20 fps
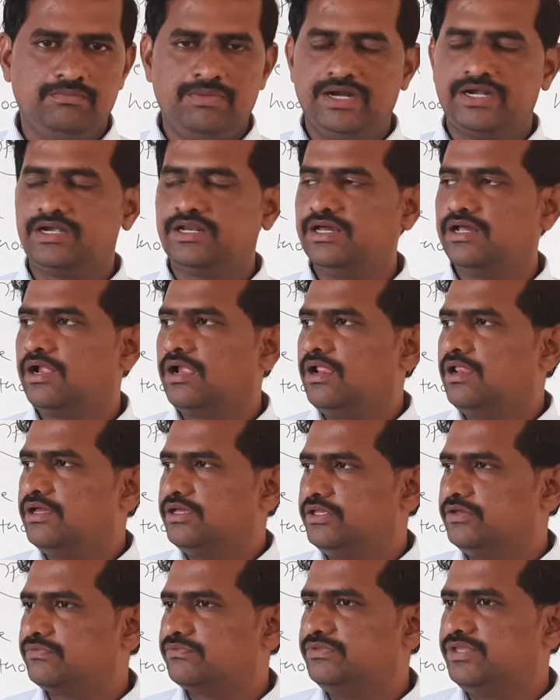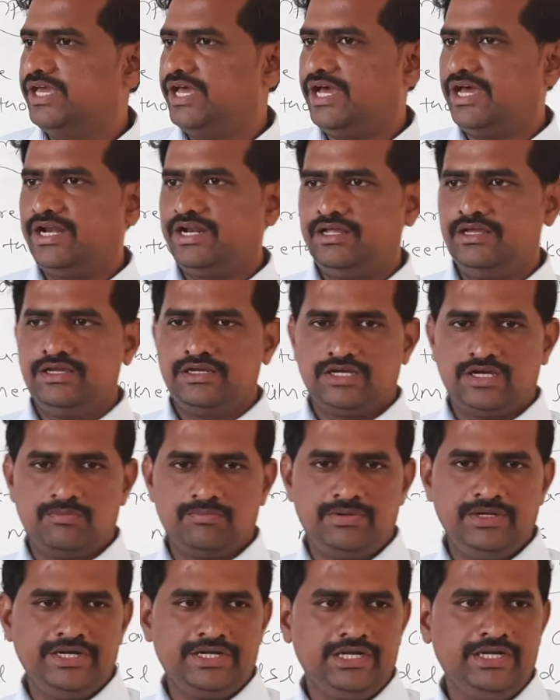But if they are
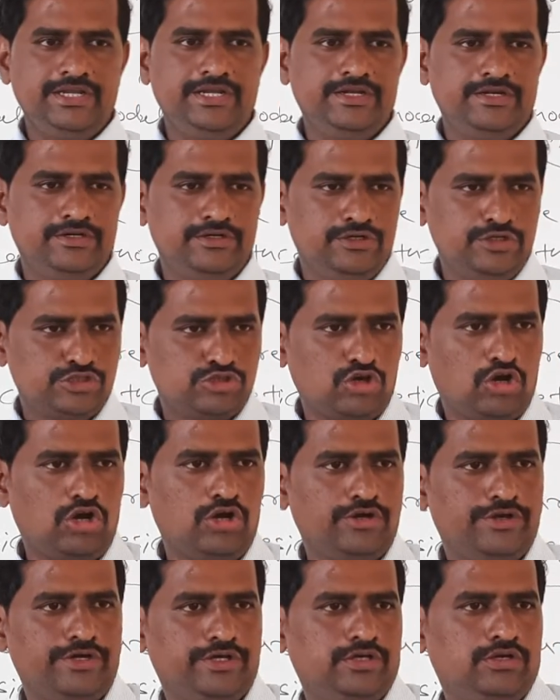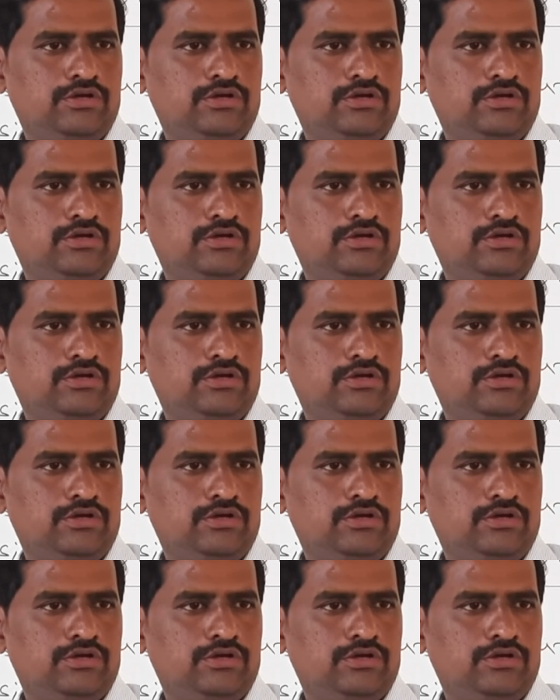completely dissolved,